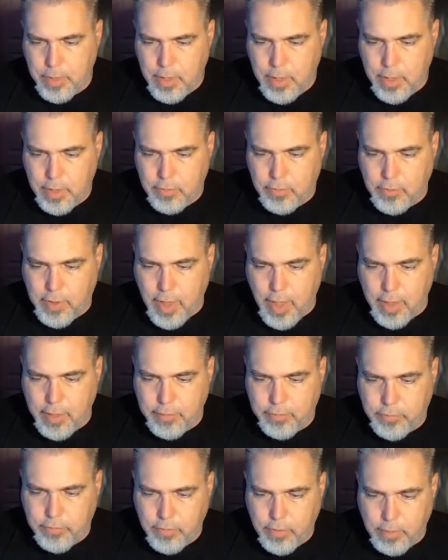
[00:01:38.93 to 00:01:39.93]
It's
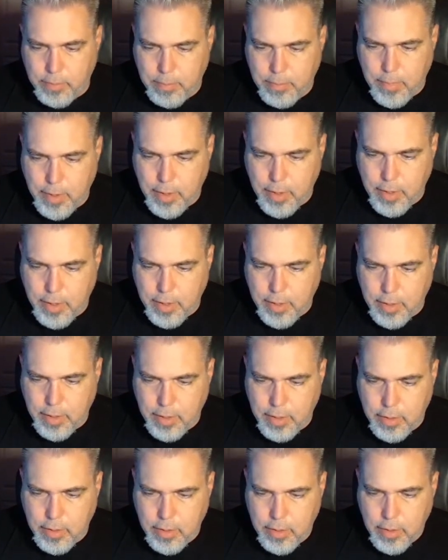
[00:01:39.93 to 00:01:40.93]
got
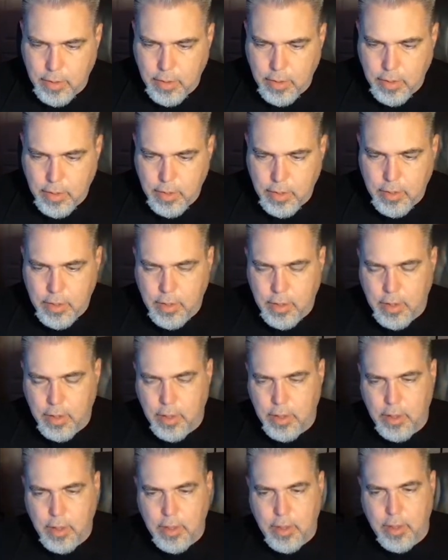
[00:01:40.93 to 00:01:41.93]
some
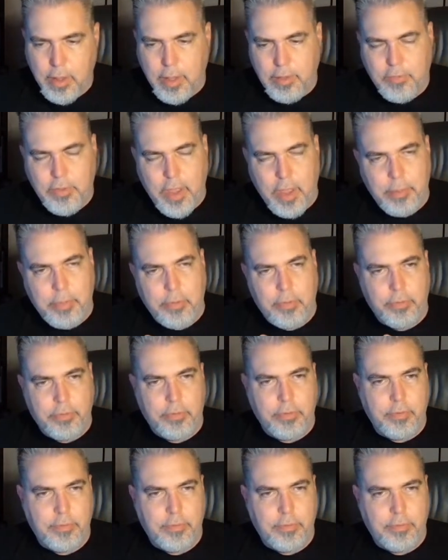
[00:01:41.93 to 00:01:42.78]
examples